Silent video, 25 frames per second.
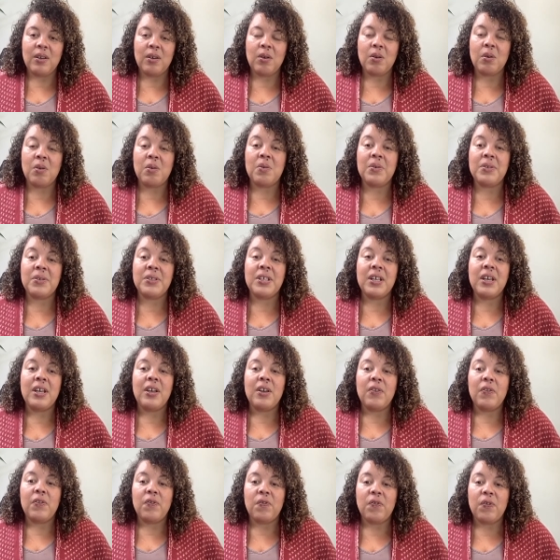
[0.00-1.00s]
hold,
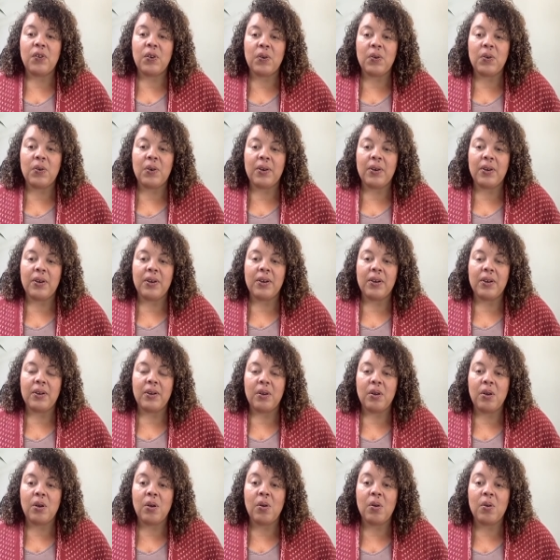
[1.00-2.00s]

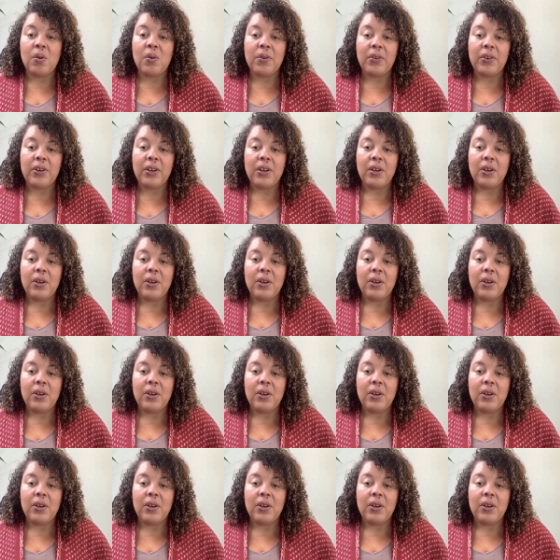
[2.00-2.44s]
four, hold,